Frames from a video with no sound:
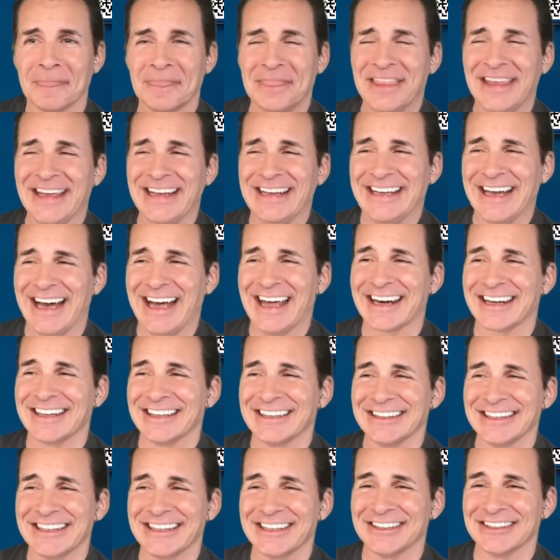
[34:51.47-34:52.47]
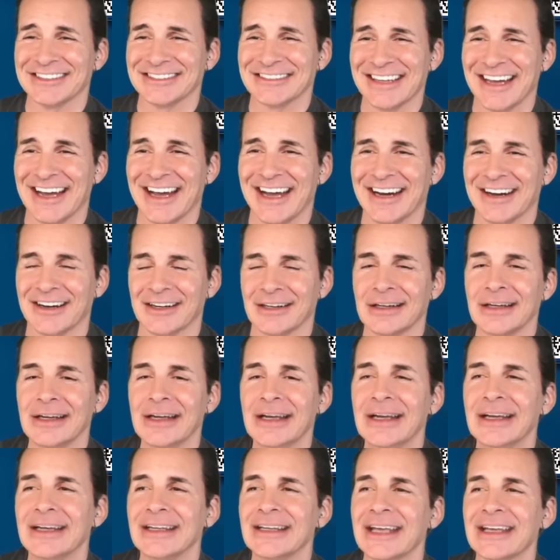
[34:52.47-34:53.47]
They got a little tired.
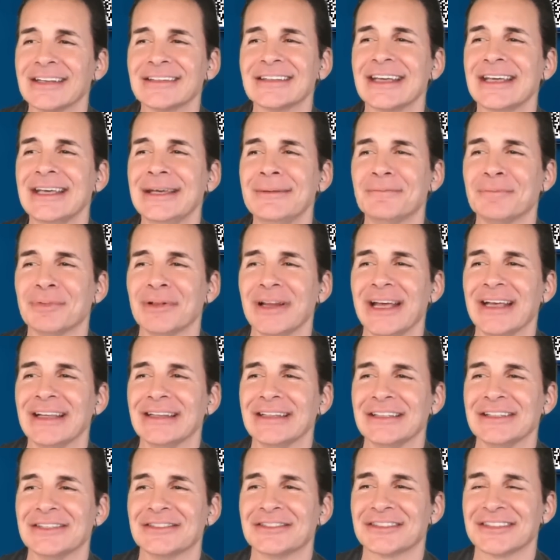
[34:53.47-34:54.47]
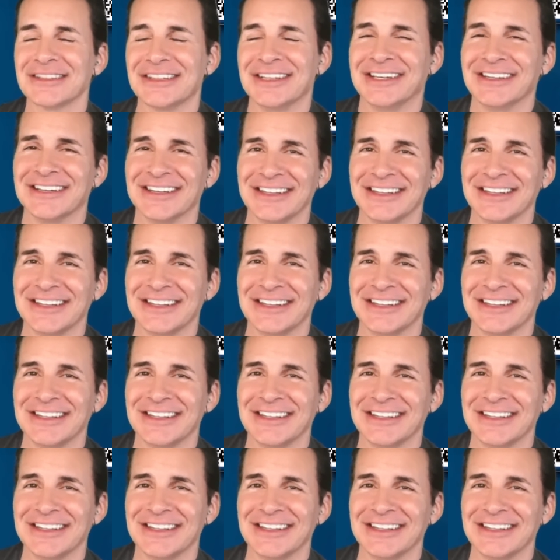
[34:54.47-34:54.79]
Yes, they keep playing these